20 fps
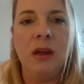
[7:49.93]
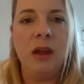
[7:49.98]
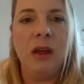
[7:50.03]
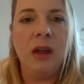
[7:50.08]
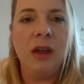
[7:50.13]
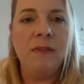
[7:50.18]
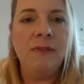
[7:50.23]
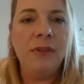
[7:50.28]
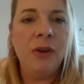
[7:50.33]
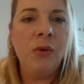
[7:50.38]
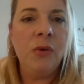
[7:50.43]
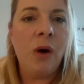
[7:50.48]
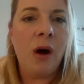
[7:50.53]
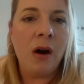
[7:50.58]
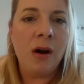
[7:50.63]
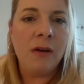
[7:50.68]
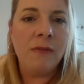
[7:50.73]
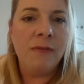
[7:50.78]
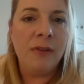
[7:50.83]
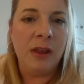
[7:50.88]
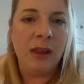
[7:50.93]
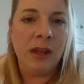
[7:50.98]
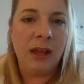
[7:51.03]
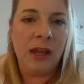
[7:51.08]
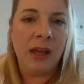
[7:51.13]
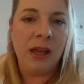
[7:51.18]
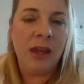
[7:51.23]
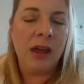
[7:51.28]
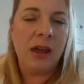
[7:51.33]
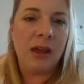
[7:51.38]
if you are
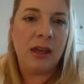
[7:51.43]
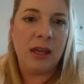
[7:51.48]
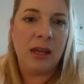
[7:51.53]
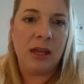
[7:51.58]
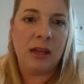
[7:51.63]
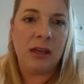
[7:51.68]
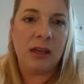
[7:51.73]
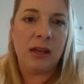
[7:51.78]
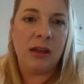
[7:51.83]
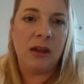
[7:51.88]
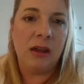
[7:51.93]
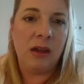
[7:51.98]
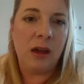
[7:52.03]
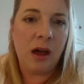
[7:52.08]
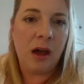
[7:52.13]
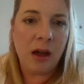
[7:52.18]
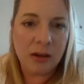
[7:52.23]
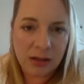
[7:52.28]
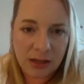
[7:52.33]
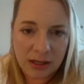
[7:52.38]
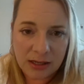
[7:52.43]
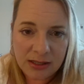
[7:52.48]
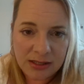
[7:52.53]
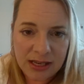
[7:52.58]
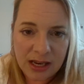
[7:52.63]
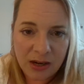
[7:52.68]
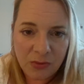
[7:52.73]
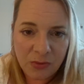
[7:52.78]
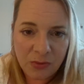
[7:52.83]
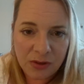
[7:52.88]
feeling
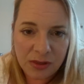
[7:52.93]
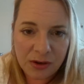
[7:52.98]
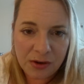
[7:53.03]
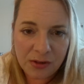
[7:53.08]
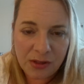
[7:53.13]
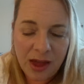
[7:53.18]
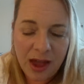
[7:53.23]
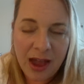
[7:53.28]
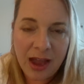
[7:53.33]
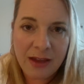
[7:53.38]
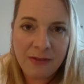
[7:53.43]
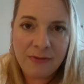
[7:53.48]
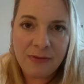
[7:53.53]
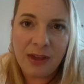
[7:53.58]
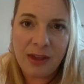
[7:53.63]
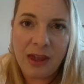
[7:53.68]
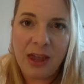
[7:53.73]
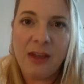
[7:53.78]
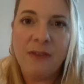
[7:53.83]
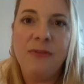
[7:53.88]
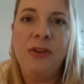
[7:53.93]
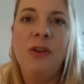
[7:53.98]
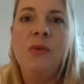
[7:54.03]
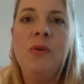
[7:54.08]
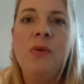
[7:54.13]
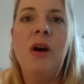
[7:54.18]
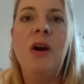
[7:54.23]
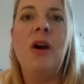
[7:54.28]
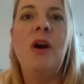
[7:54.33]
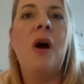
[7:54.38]
uncontent with your life, if you
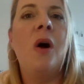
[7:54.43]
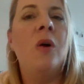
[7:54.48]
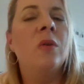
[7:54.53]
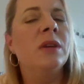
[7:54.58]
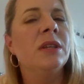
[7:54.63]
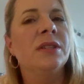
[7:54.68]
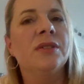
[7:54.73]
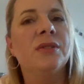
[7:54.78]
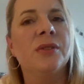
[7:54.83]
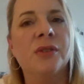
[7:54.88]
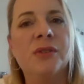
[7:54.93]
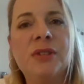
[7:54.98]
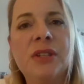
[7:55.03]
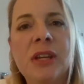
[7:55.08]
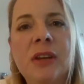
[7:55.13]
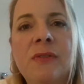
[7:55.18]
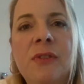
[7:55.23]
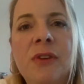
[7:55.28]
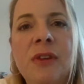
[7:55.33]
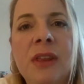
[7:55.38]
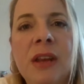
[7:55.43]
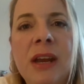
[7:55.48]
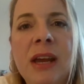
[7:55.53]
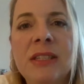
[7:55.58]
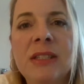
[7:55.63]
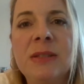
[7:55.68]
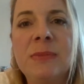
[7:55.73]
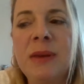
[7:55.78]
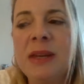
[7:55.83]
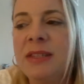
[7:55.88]
are always searching for the
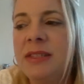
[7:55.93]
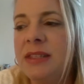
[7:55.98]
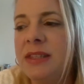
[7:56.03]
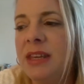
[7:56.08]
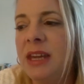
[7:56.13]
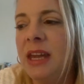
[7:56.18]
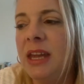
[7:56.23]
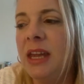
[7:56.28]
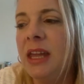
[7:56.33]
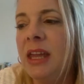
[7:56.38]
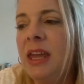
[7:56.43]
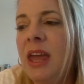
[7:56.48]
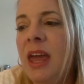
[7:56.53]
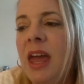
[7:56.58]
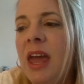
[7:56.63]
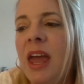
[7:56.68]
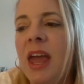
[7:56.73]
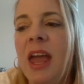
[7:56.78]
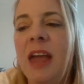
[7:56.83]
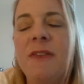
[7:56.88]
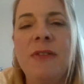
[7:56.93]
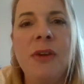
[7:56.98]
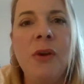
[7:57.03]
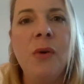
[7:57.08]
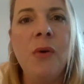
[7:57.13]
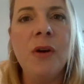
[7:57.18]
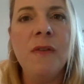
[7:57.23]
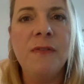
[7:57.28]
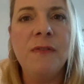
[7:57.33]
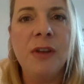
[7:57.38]
next best thing, if you
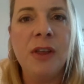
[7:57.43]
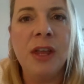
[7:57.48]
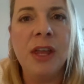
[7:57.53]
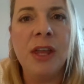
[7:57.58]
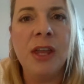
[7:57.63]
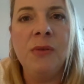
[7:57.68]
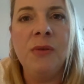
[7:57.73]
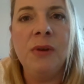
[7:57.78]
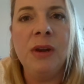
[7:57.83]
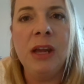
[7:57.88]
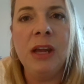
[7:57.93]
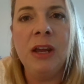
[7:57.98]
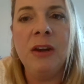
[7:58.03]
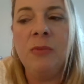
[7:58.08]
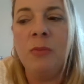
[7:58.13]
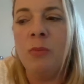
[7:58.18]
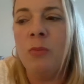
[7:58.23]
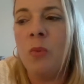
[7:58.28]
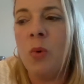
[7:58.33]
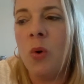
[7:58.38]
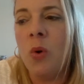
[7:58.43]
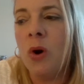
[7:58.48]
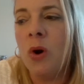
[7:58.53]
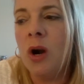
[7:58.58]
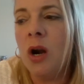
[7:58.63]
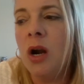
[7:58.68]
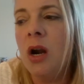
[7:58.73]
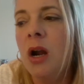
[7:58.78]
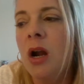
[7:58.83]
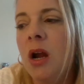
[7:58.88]
are feeling you need
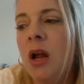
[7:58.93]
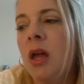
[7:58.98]
more